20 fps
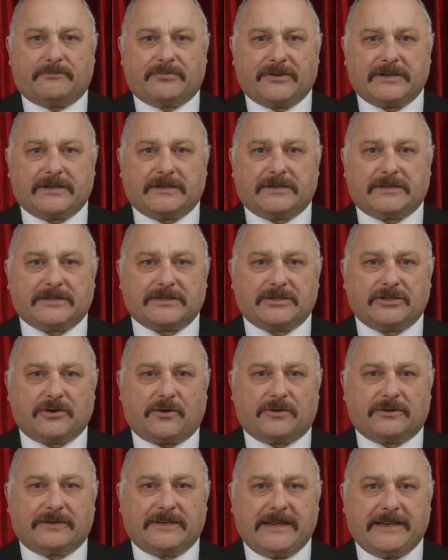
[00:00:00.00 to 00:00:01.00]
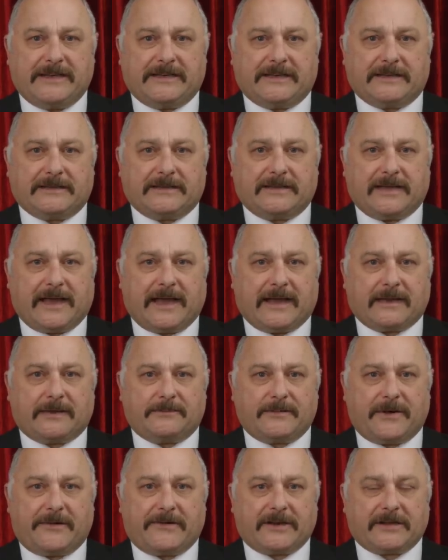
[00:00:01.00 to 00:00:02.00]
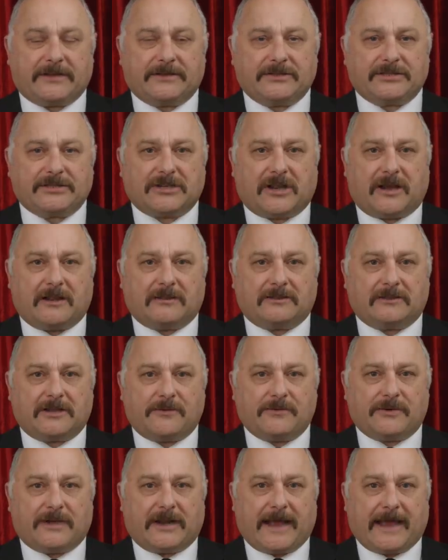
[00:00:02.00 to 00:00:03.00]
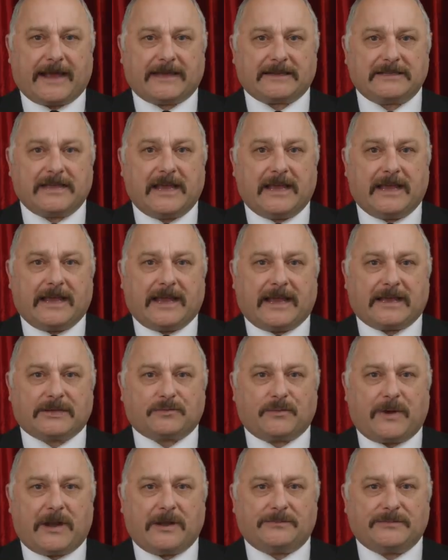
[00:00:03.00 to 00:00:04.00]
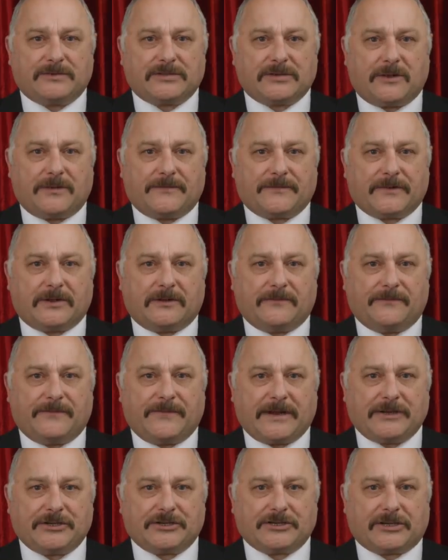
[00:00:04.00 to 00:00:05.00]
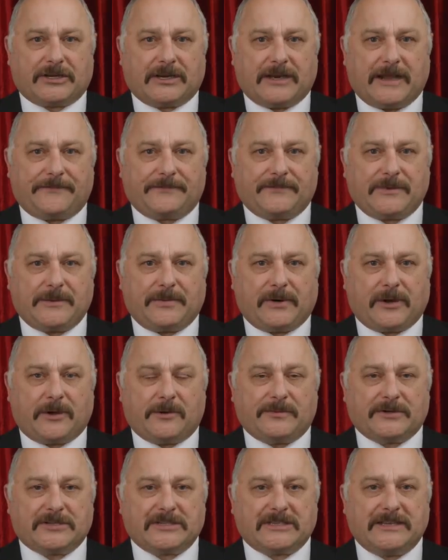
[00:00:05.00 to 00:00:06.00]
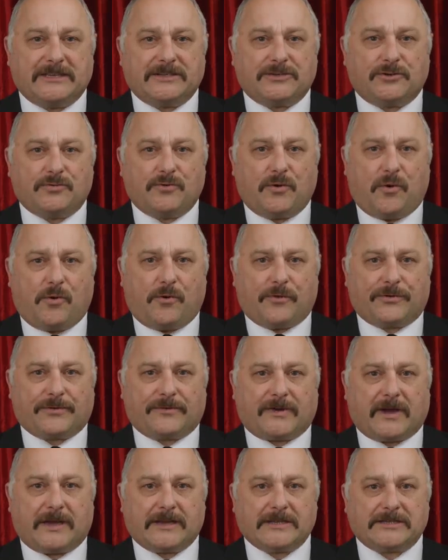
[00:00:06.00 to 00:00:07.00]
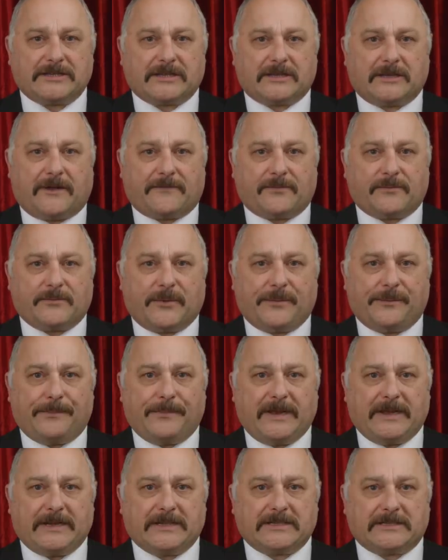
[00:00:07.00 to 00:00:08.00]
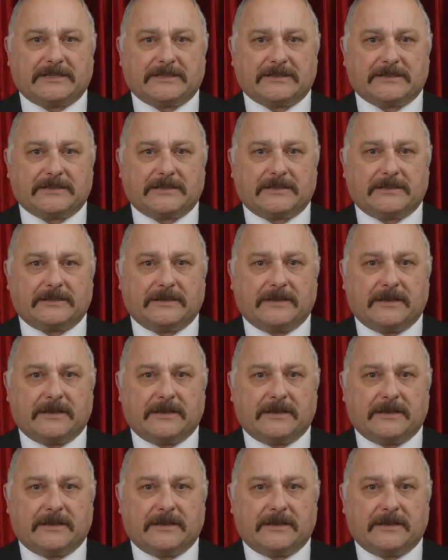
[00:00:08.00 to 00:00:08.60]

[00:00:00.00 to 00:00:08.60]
Britain has not needed an American style Logan Act, as well observed convention left diplomacy to authorised government ministers.